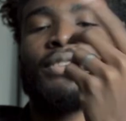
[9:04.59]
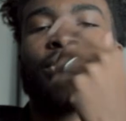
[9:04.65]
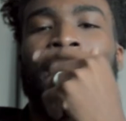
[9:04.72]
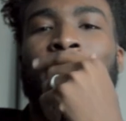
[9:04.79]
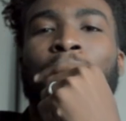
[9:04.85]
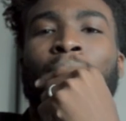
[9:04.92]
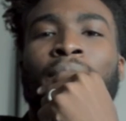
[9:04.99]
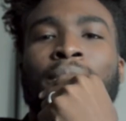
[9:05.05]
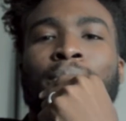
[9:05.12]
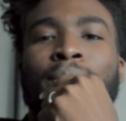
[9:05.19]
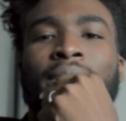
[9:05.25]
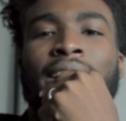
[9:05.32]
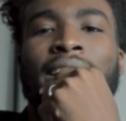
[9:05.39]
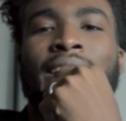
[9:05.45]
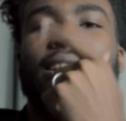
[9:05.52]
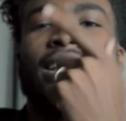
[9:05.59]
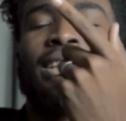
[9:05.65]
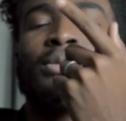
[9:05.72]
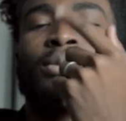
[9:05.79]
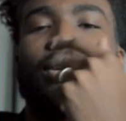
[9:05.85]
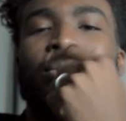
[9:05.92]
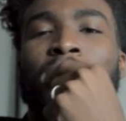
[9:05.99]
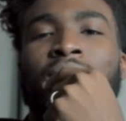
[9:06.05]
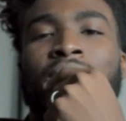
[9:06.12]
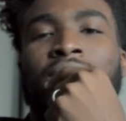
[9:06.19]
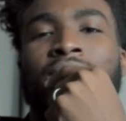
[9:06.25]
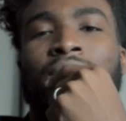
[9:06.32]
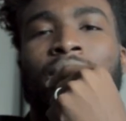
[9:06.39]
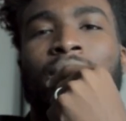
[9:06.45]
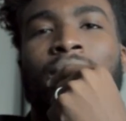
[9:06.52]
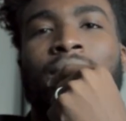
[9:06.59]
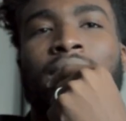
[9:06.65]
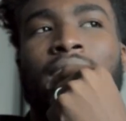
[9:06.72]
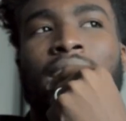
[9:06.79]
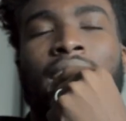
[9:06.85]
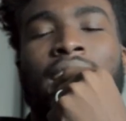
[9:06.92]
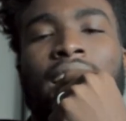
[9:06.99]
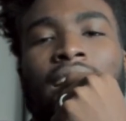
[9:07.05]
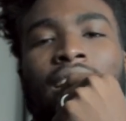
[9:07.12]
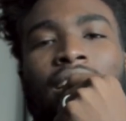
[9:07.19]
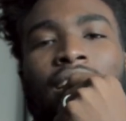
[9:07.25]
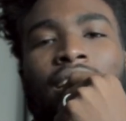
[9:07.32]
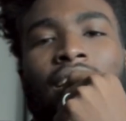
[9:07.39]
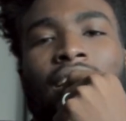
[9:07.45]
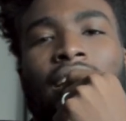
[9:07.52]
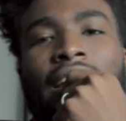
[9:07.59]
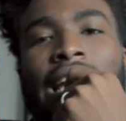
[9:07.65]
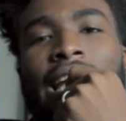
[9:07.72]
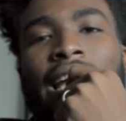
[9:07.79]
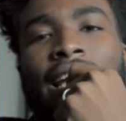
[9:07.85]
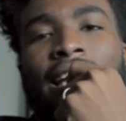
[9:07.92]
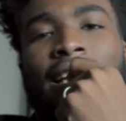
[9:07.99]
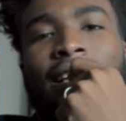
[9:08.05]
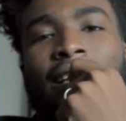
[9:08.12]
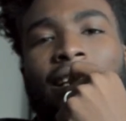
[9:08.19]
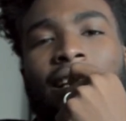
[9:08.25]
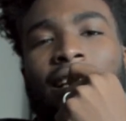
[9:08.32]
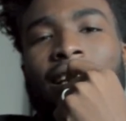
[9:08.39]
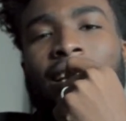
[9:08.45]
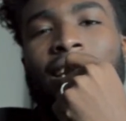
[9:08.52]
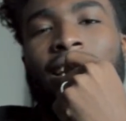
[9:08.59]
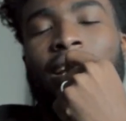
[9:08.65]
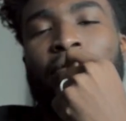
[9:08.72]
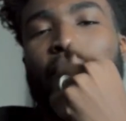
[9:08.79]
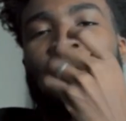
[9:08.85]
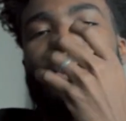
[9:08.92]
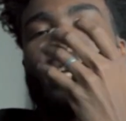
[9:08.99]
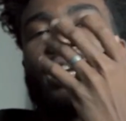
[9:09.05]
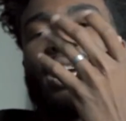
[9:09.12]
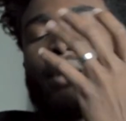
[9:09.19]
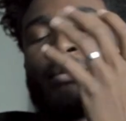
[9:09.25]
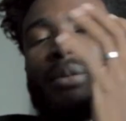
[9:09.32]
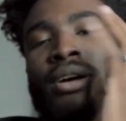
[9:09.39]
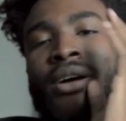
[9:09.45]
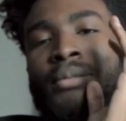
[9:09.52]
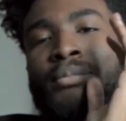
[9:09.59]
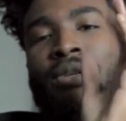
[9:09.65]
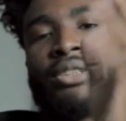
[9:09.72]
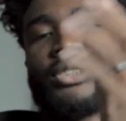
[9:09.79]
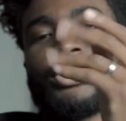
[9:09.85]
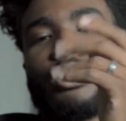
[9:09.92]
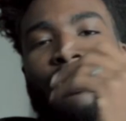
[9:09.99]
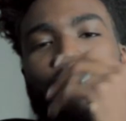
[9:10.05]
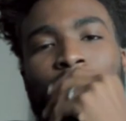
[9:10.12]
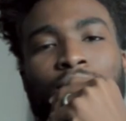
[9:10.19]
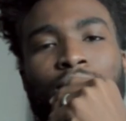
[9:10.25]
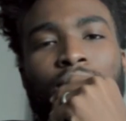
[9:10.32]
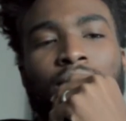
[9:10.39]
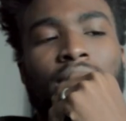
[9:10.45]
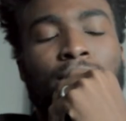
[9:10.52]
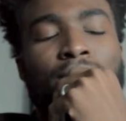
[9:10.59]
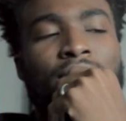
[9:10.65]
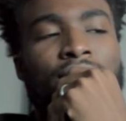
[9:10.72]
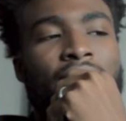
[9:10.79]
tripod, but then that's what I'm using to record. And yeah, my main camera, I'm gonna show you clips of